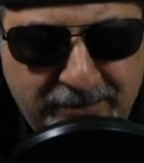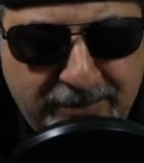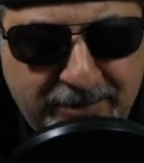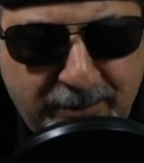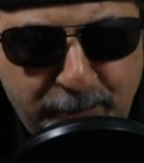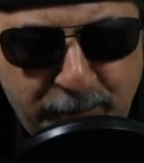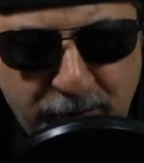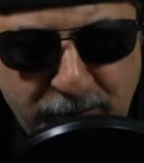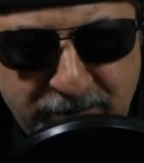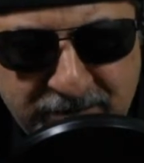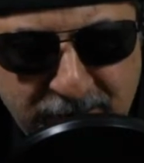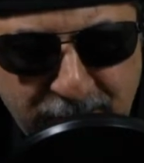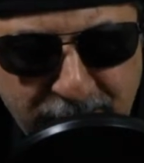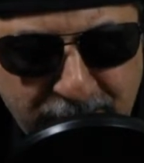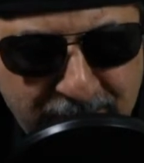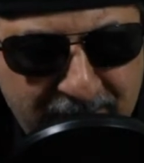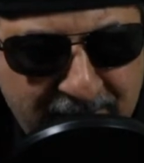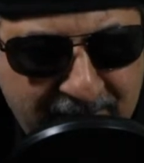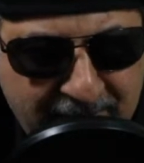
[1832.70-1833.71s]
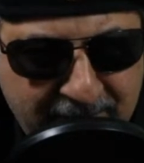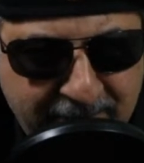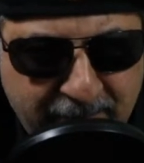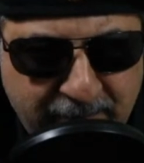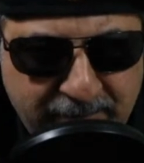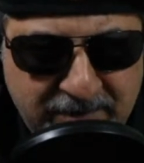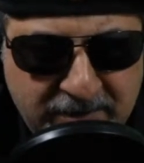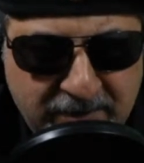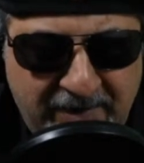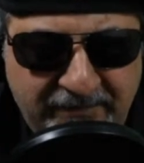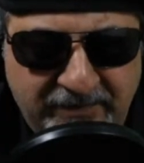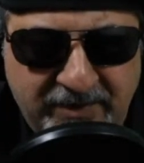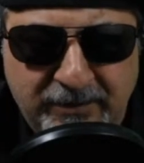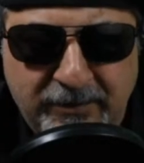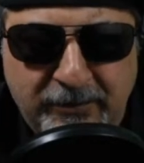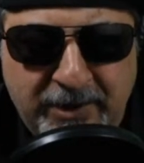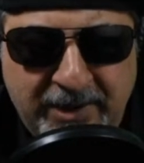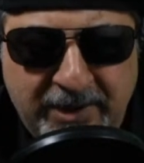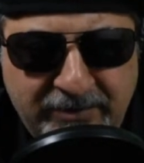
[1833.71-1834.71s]
a computer school, and I don't. So I have to
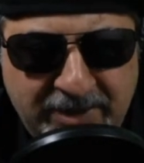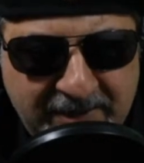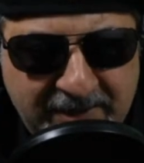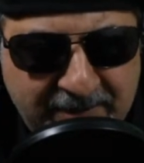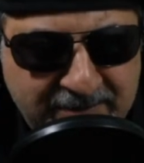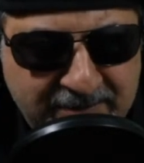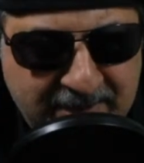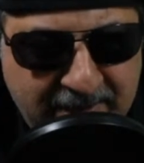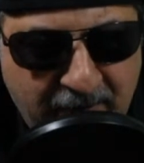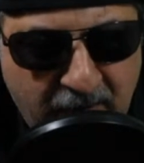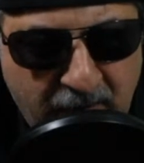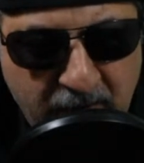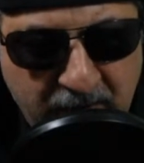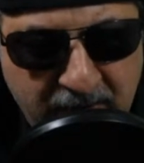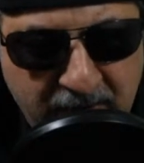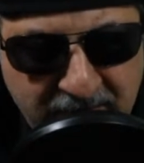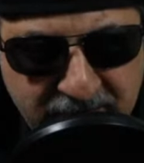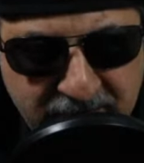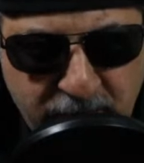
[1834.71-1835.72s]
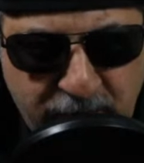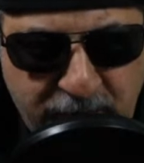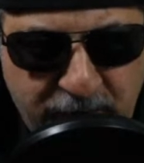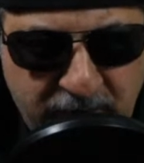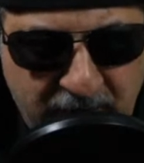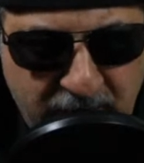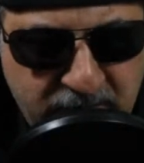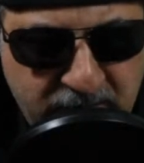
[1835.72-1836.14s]
learn everything as I go. So for those